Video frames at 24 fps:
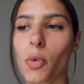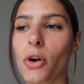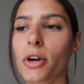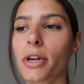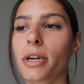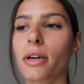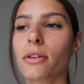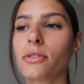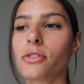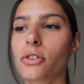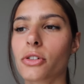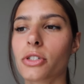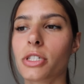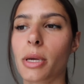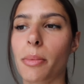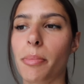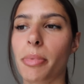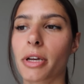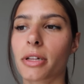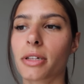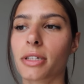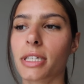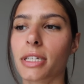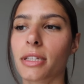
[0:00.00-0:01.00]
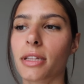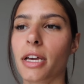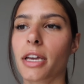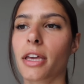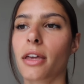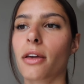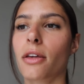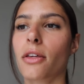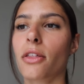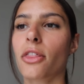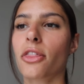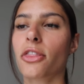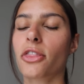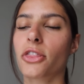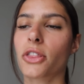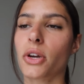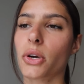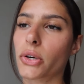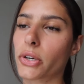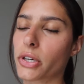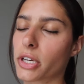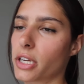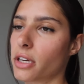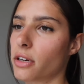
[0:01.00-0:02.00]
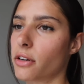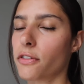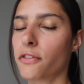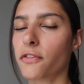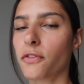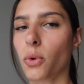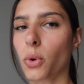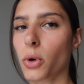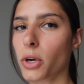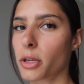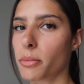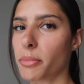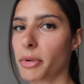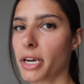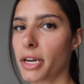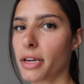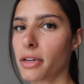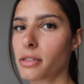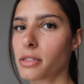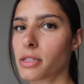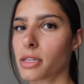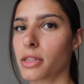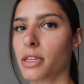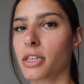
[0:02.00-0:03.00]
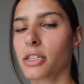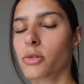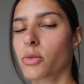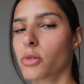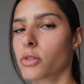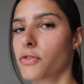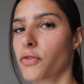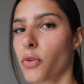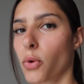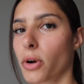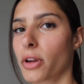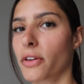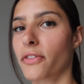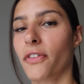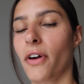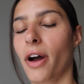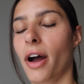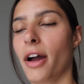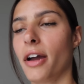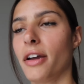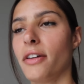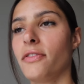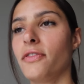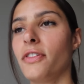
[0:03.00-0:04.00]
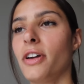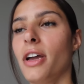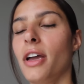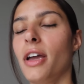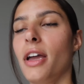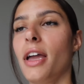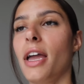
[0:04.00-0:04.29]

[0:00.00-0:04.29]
workouts are typically like 30 to 40 minutes, and this was 45.